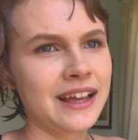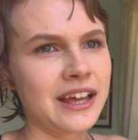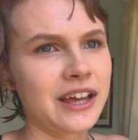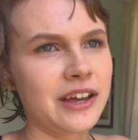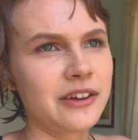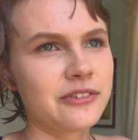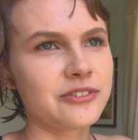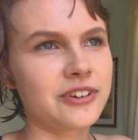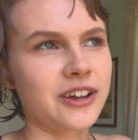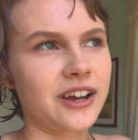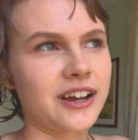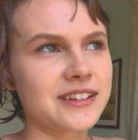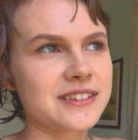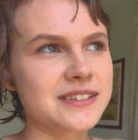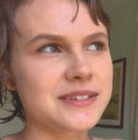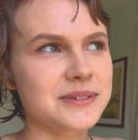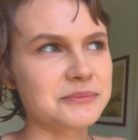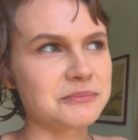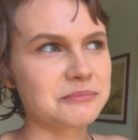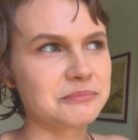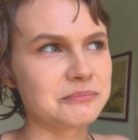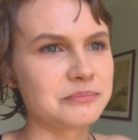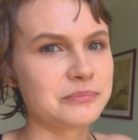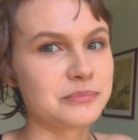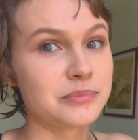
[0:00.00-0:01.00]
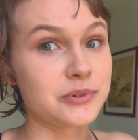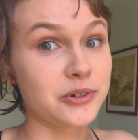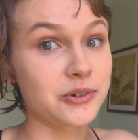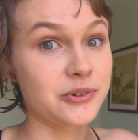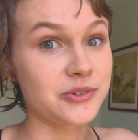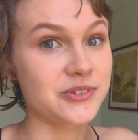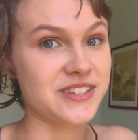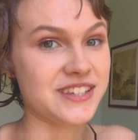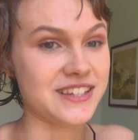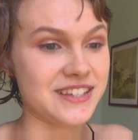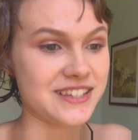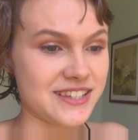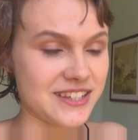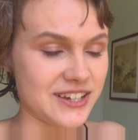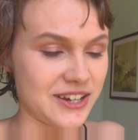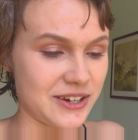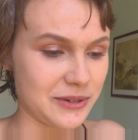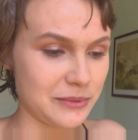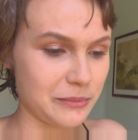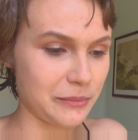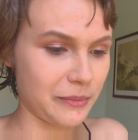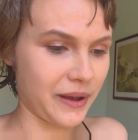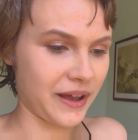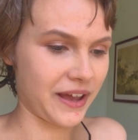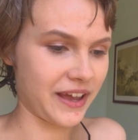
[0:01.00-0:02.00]
I've got some bruises
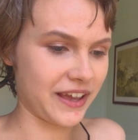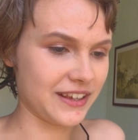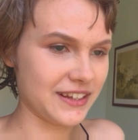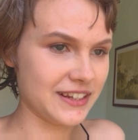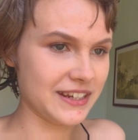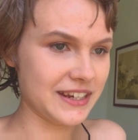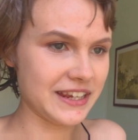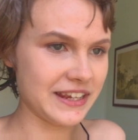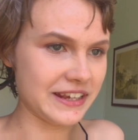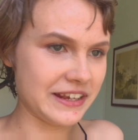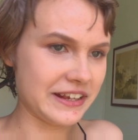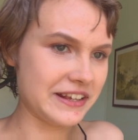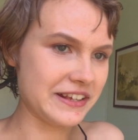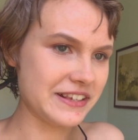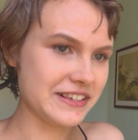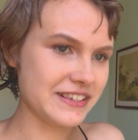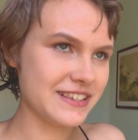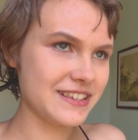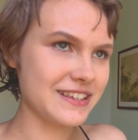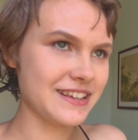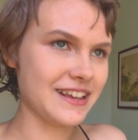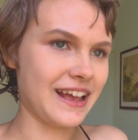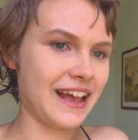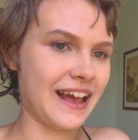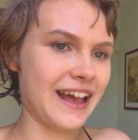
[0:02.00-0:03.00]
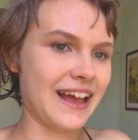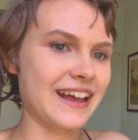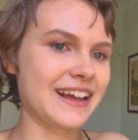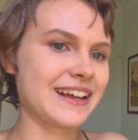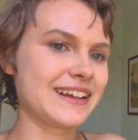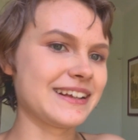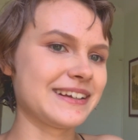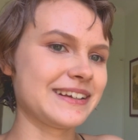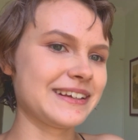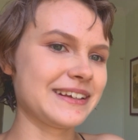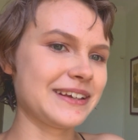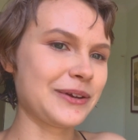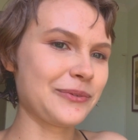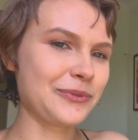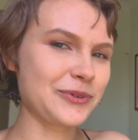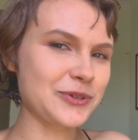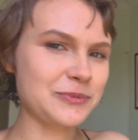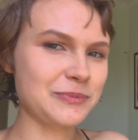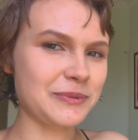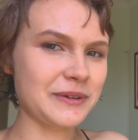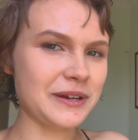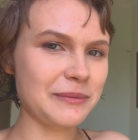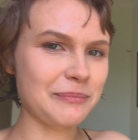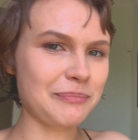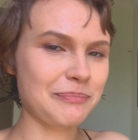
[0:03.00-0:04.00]
on my knees. And it was
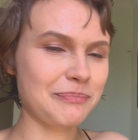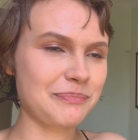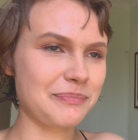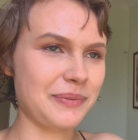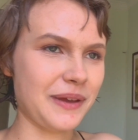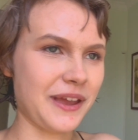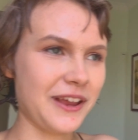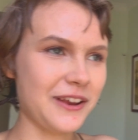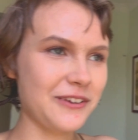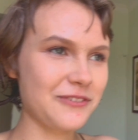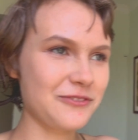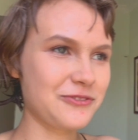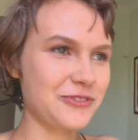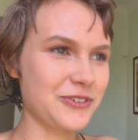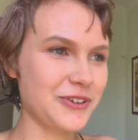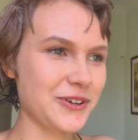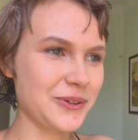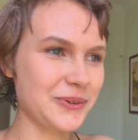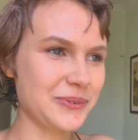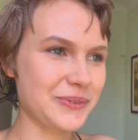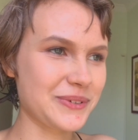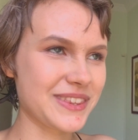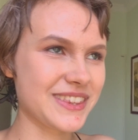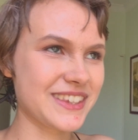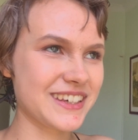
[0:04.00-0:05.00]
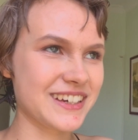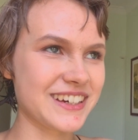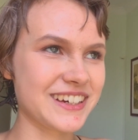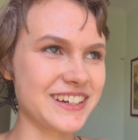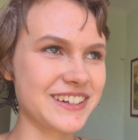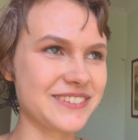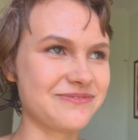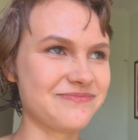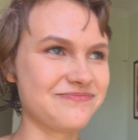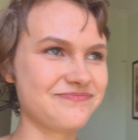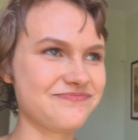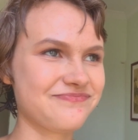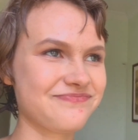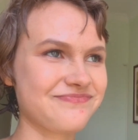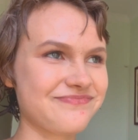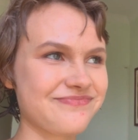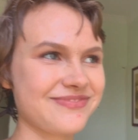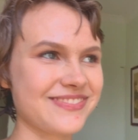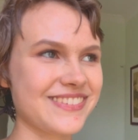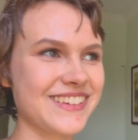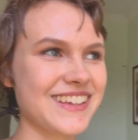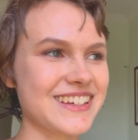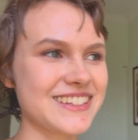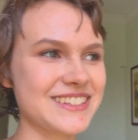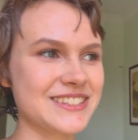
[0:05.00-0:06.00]
pretty painful with the
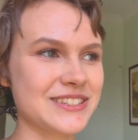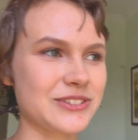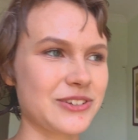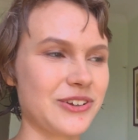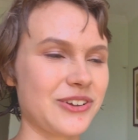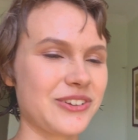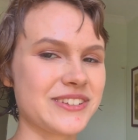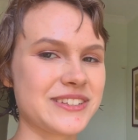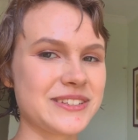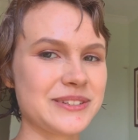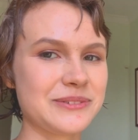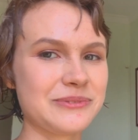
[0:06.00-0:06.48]
salty